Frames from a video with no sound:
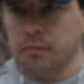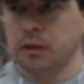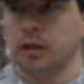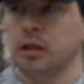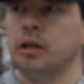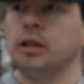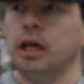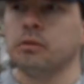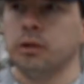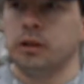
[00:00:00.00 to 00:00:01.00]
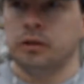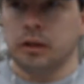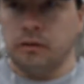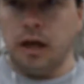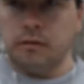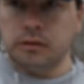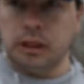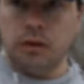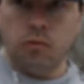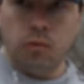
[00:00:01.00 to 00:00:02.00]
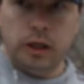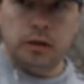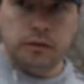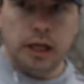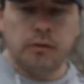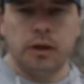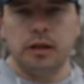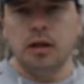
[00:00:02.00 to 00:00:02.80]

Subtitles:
But that's where they're doing the gravel, it's like way over that way.